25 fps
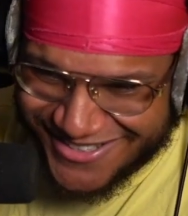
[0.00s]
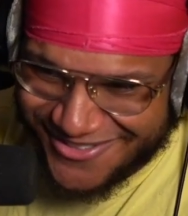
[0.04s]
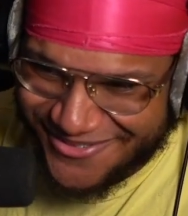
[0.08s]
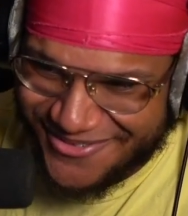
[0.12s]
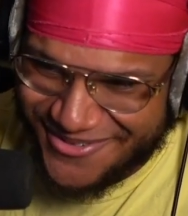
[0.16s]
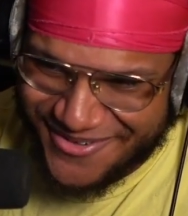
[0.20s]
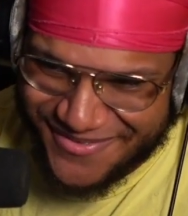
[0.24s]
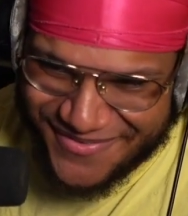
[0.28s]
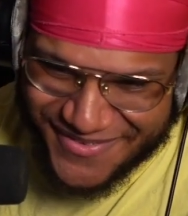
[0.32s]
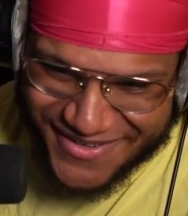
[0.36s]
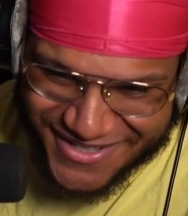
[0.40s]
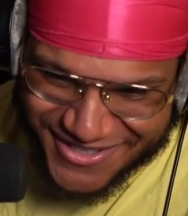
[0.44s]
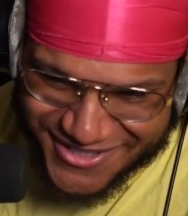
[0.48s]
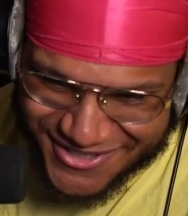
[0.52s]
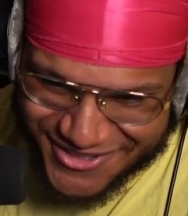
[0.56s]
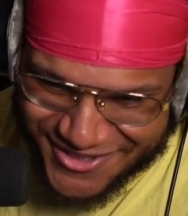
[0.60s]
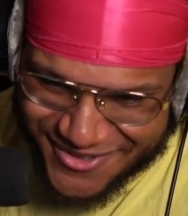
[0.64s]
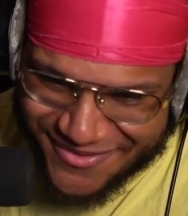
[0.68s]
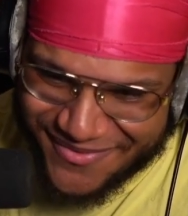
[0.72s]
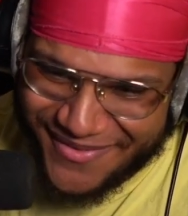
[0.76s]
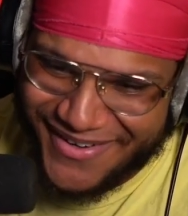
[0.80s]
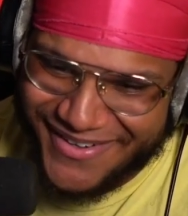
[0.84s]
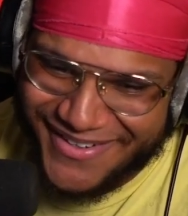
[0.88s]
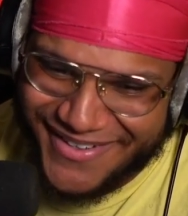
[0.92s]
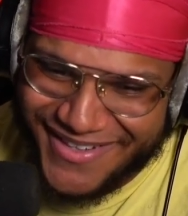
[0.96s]
Revenger,
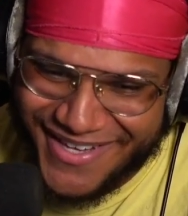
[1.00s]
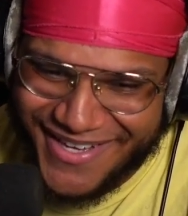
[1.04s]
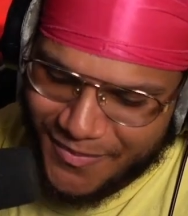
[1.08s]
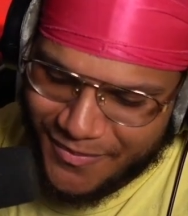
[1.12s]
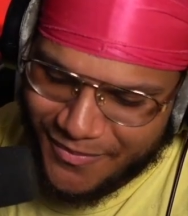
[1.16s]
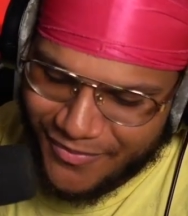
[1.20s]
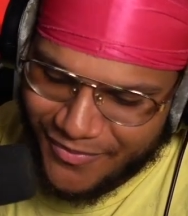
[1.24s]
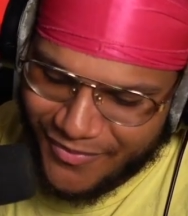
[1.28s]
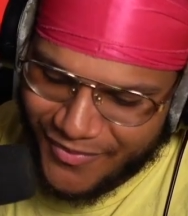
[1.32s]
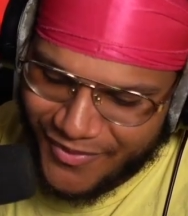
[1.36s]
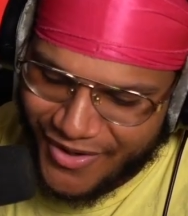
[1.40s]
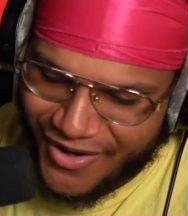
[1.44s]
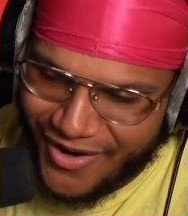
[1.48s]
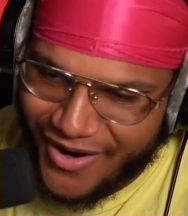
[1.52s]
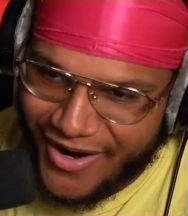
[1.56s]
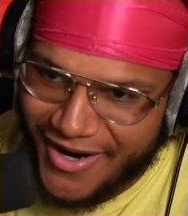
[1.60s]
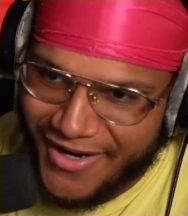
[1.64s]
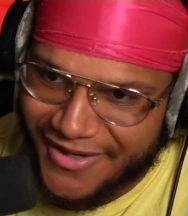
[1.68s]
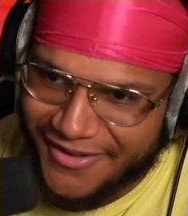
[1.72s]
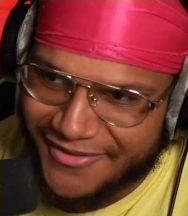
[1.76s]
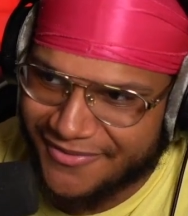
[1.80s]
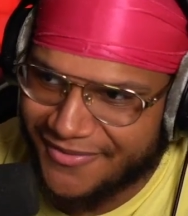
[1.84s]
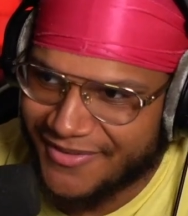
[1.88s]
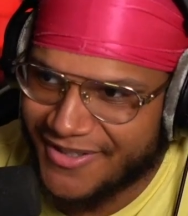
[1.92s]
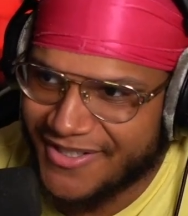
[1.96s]
bro. All
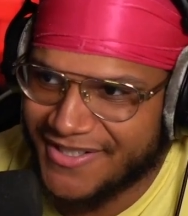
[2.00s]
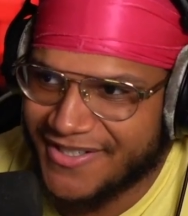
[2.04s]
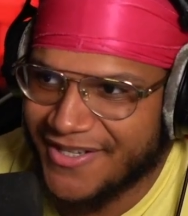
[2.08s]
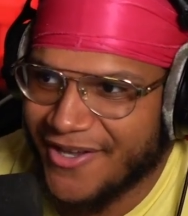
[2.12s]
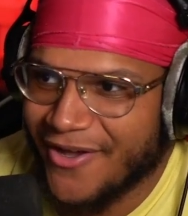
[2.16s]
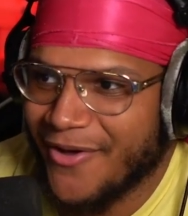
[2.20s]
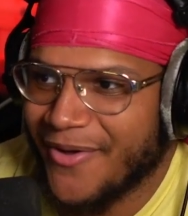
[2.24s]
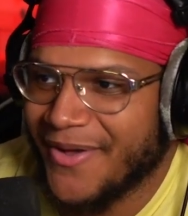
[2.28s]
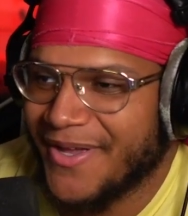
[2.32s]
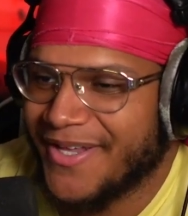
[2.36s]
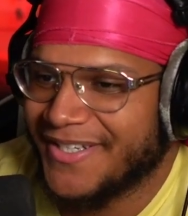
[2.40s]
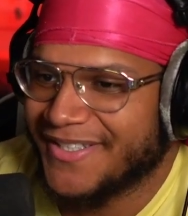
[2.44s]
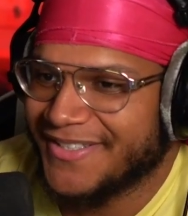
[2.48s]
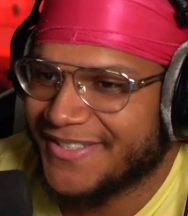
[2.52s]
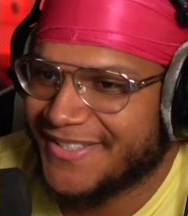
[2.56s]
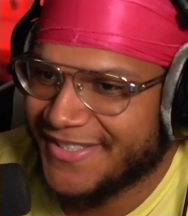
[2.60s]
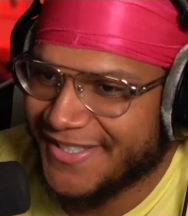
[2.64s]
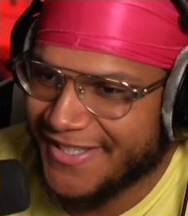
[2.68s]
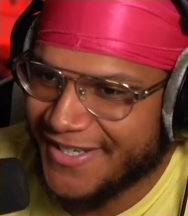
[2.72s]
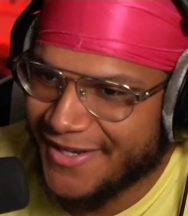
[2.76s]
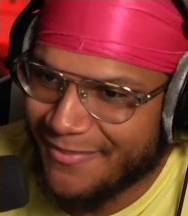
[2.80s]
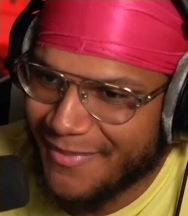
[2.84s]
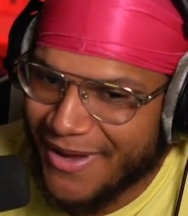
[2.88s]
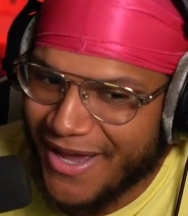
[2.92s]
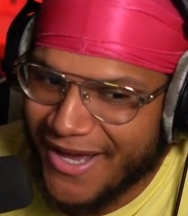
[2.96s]
right. Let's go ahead and
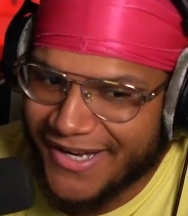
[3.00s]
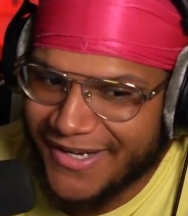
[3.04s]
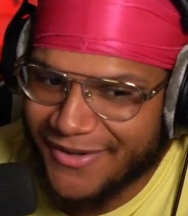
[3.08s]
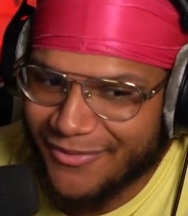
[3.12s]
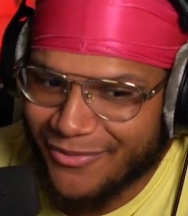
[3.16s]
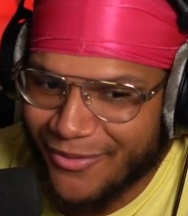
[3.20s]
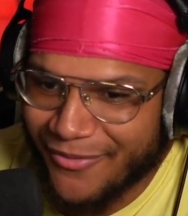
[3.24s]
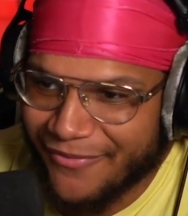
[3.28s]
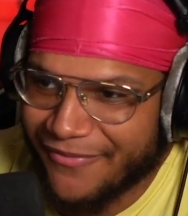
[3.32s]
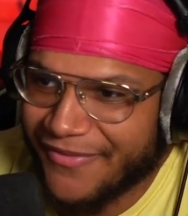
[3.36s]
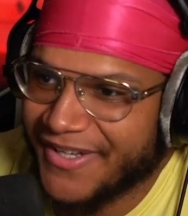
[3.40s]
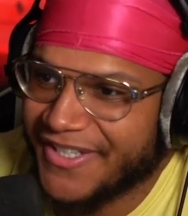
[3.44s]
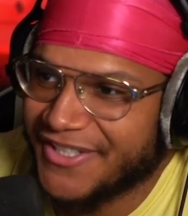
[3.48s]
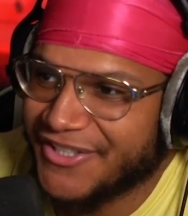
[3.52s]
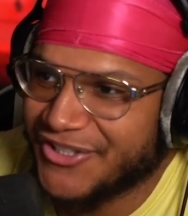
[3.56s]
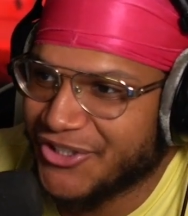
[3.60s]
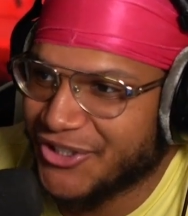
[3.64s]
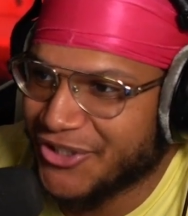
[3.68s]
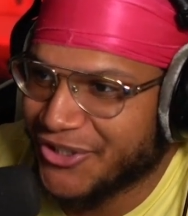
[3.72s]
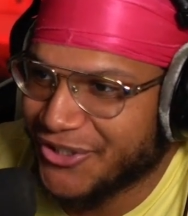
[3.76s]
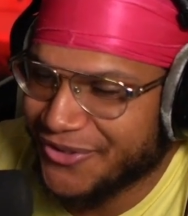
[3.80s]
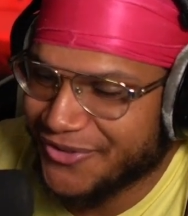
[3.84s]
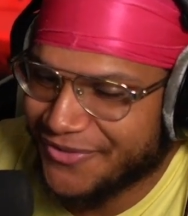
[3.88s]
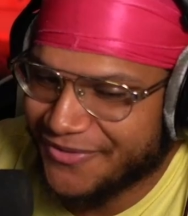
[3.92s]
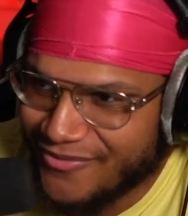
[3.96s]
see about it,
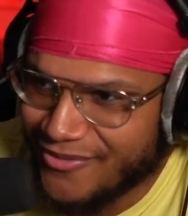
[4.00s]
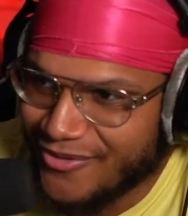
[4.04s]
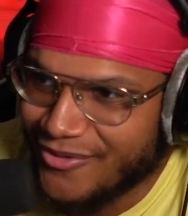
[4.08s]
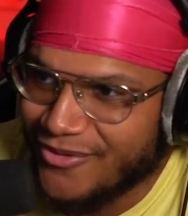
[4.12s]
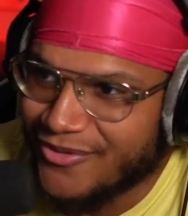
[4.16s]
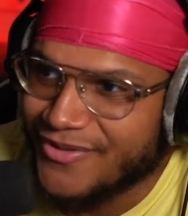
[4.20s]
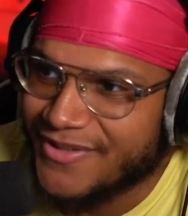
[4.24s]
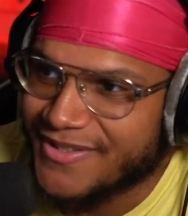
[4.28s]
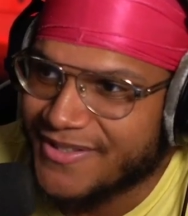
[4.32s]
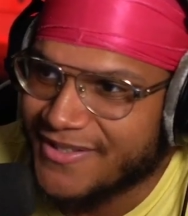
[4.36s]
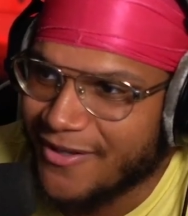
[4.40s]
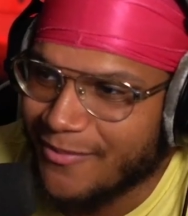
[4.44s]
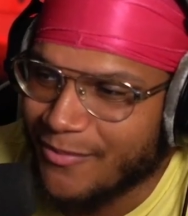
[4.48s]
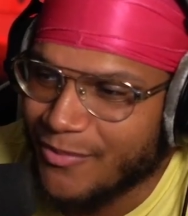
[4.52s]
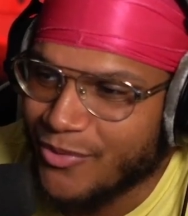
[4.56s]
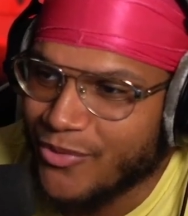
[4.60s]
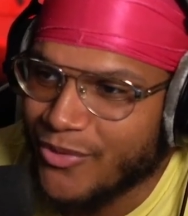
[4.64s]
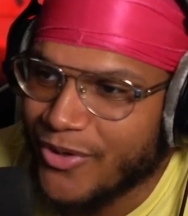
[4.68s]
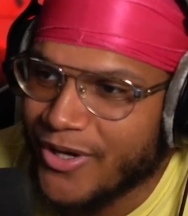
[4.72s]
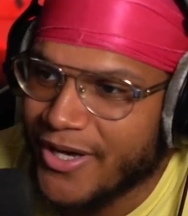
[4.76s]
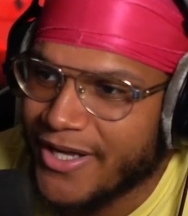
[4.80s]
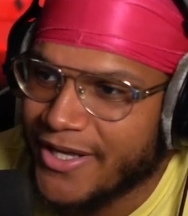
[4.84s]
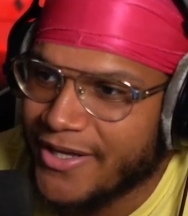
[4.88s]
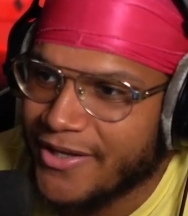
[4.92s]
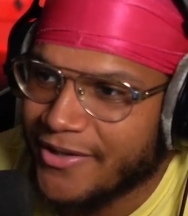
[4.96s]
Revenger. Oh, the
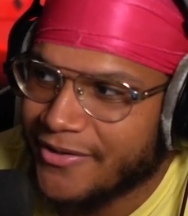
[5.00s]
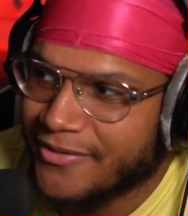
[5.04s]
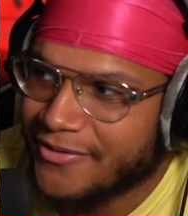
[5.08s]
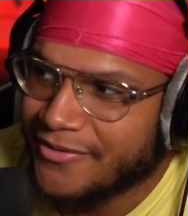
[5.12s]
Samurai.